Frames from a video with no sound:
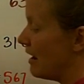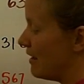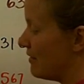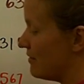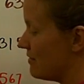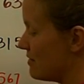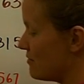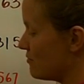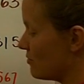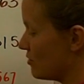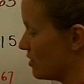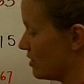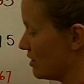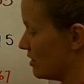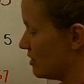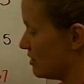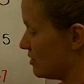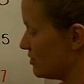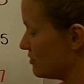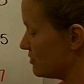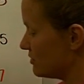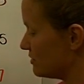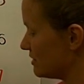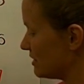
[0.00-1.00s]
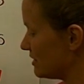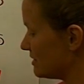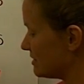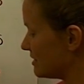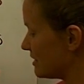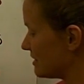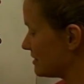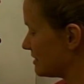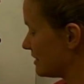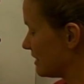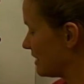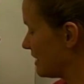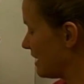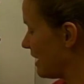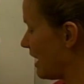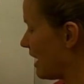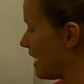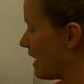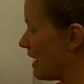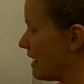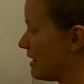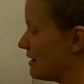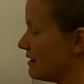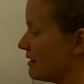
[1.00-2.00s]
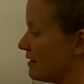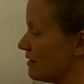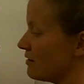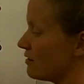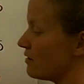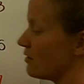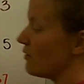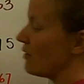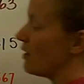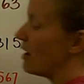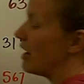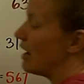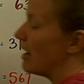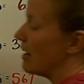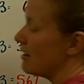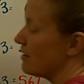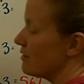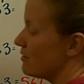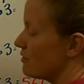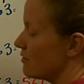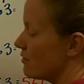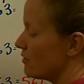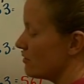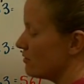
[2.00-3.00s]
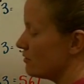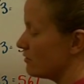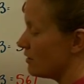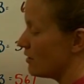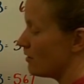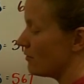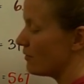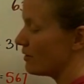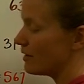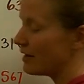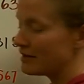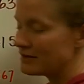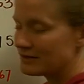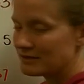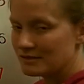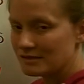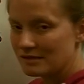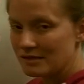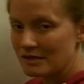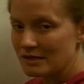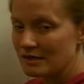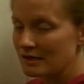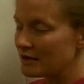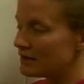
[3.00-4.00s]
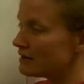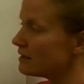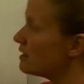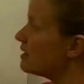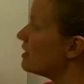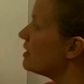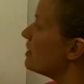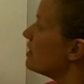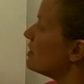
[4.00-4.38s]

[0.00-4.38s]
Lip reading: And then we're going to use this as a guide and go higher or lower as needed.